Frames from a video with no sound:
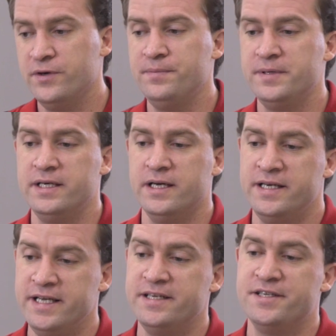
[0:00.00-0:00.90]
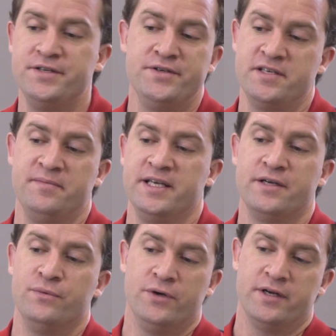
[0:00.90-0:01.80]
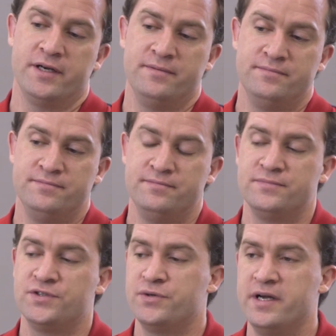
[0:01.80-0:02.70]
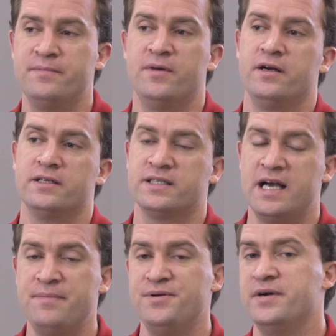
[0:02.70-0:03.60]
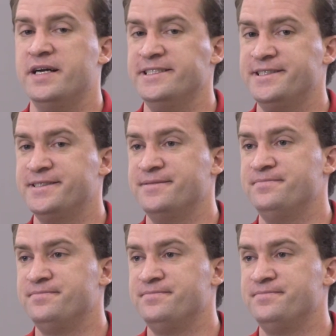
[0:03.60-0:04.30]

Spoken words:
will be a need to do some legal work, trademarks, copyrights,